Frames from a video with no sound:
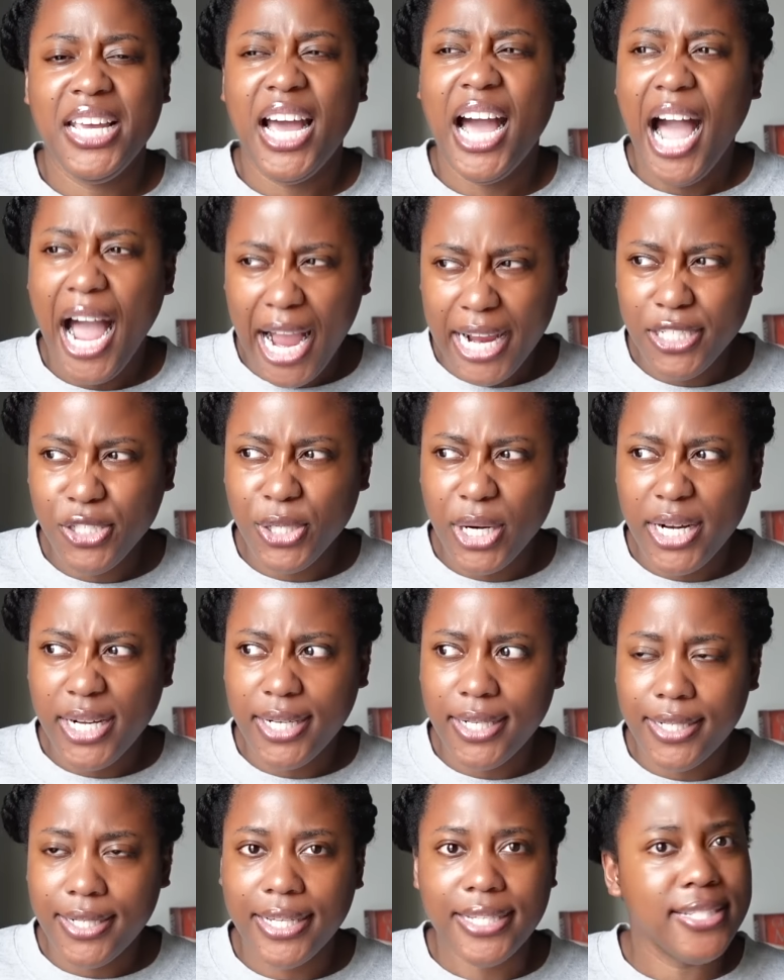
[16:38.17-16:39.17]

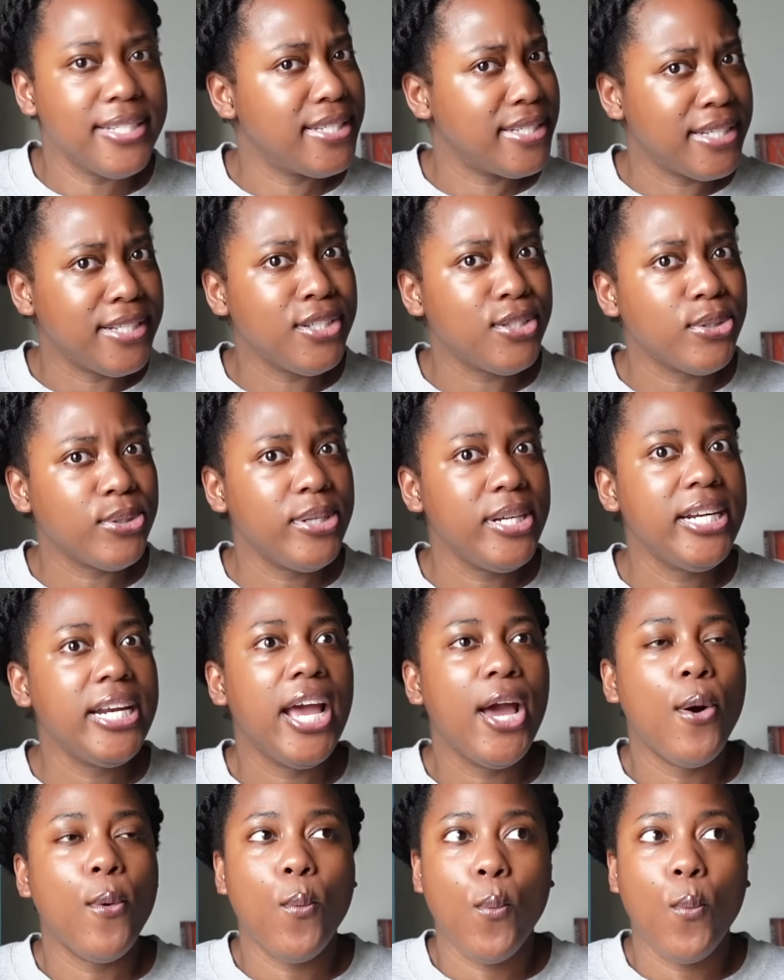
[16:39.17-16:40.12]
hydrated, and sunscreen.